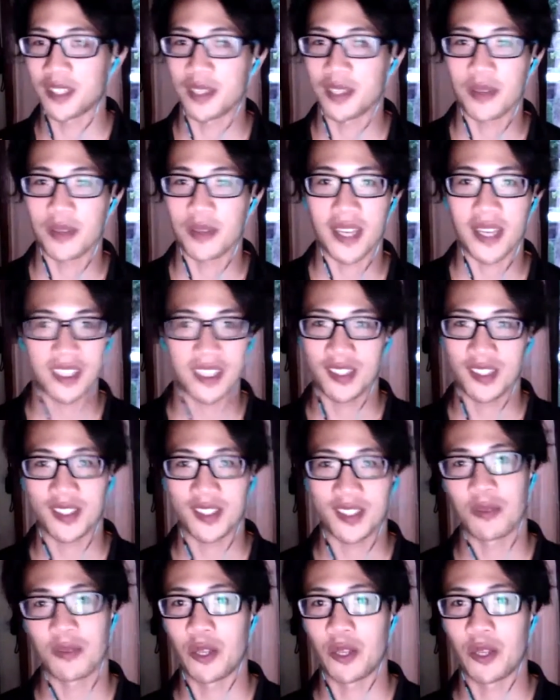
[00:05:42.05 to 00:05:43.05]
And then we had
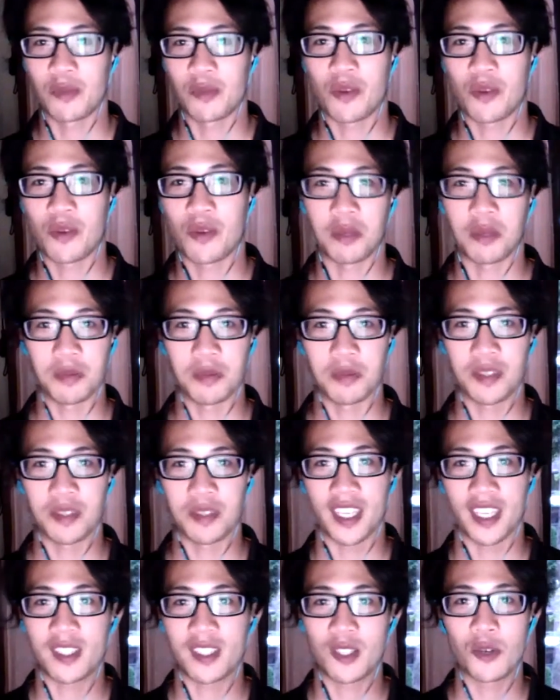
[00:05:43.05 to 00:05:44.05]
these weird problems
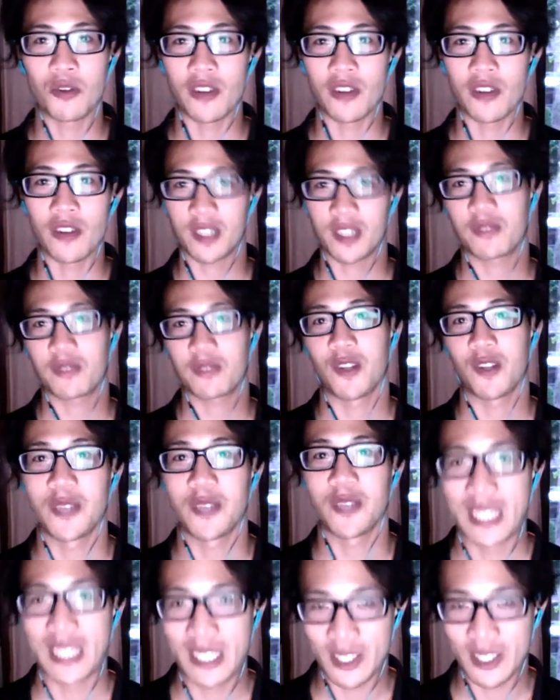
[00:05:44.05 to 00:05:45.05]
like tourists
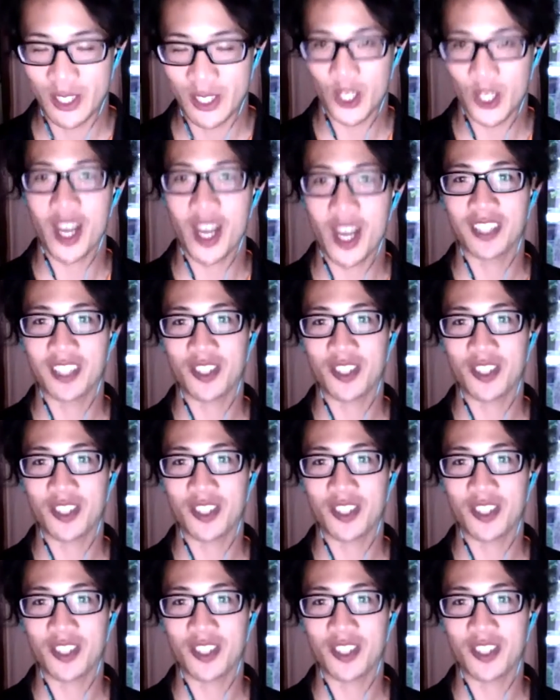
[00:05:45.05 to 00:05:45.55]
floating into the shot,